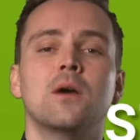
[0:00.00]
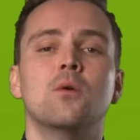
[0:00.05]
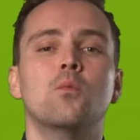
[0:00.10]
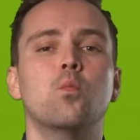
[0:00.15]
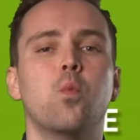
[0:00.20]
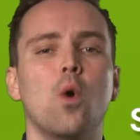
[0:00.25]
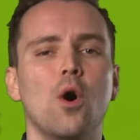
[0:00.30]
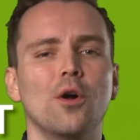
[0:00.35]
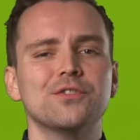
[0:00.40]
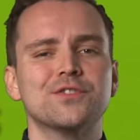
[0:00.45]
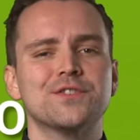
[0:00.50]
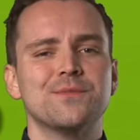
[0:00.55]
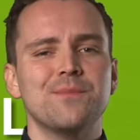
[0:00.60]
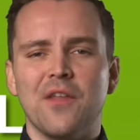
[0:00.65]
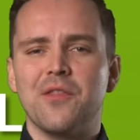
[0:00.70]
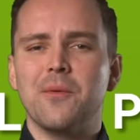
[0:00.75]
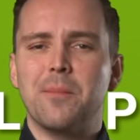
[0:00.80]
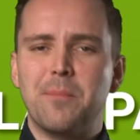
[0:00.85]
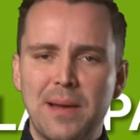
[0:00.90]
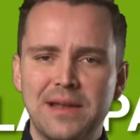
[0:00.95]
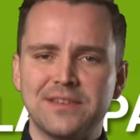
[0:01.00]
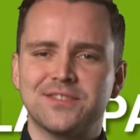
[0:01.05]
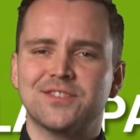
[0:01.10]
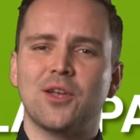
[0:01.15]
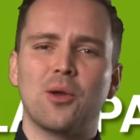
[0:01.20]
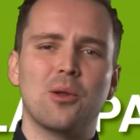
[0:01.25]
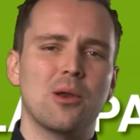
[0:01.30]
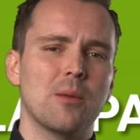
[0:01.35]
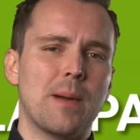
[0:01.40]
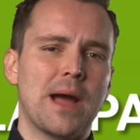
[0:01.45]
What are the best
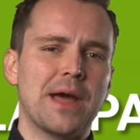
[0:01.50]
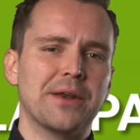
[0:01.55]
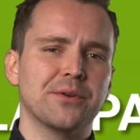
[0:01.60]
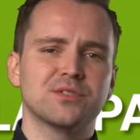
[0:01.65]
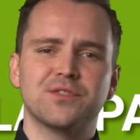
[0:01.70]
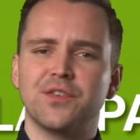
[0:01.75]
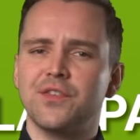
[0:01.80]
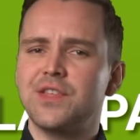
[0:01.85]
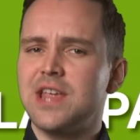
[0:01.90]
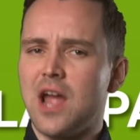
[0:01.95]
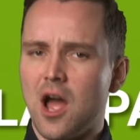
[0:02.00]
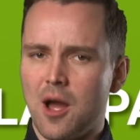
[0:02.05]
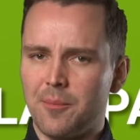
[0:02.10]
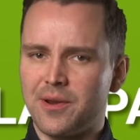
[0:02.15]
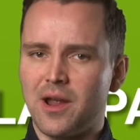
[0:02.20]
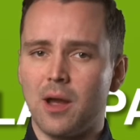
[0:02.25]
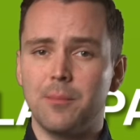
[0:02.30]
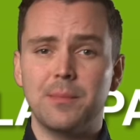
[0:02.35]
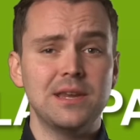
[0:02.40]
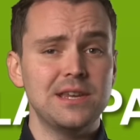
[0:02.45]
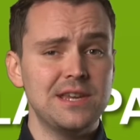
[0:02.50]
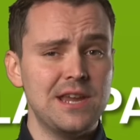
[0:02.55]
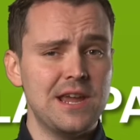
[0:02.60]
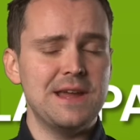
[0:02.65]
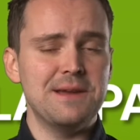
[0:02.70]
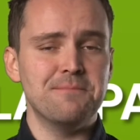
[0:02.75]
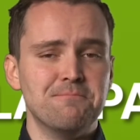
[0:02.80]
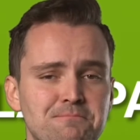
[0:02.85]
solar panels for the upcoming year?